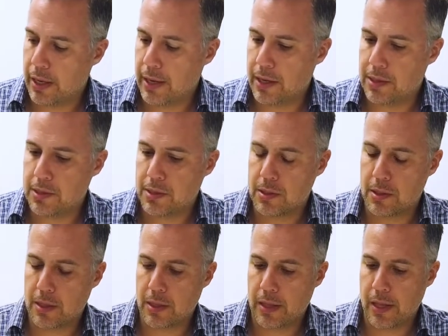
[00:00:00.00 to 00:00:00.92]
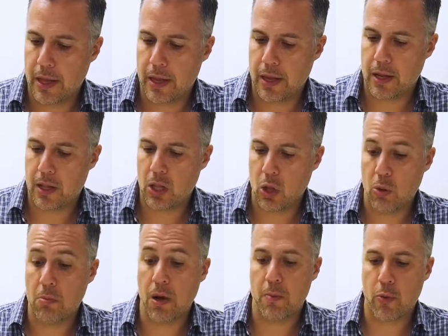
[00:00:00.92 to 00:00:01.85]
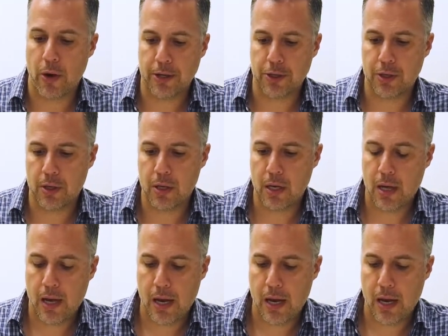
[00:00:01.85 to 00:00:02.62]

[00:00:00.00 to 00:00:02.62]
is the low vibration,